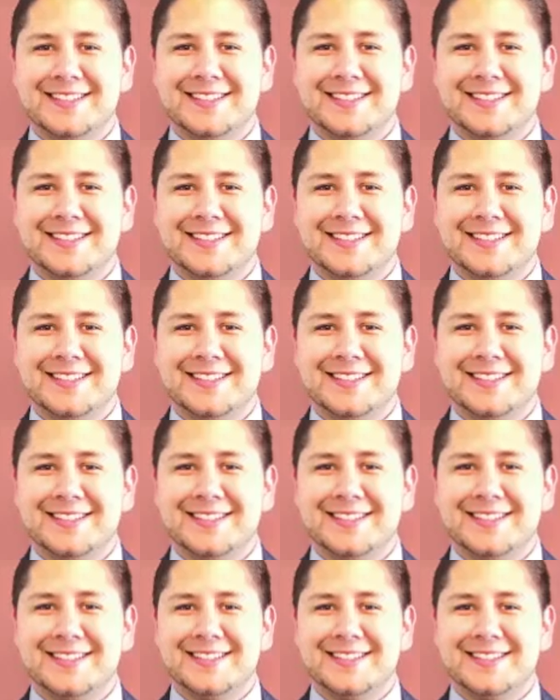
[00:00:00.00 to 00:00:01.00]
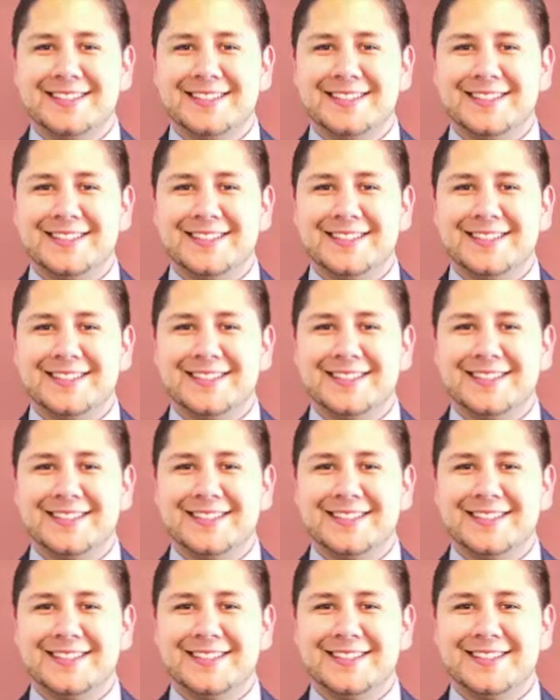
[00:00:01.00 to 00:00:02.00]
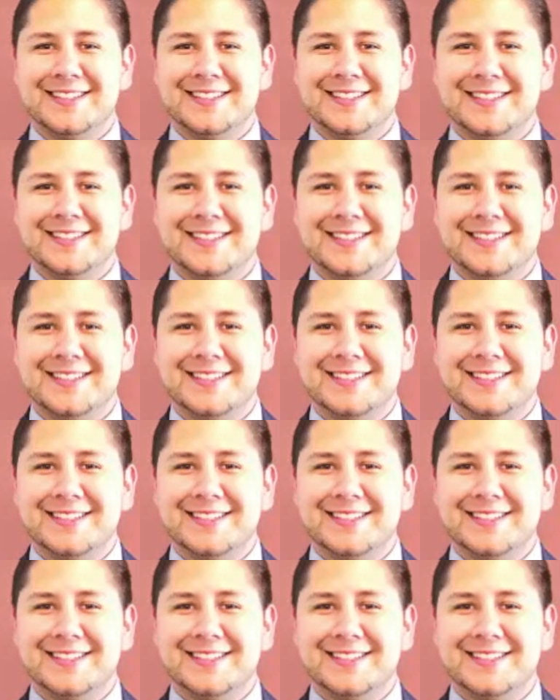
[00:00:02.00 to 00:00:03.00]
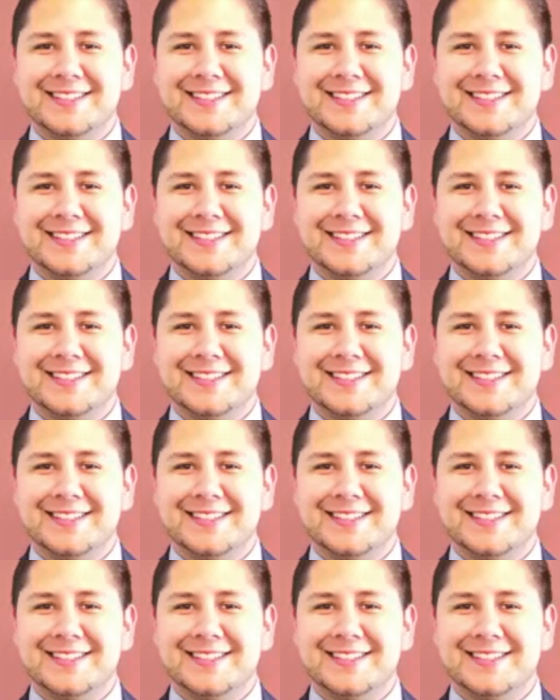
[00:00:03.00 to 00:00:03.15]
[no speech]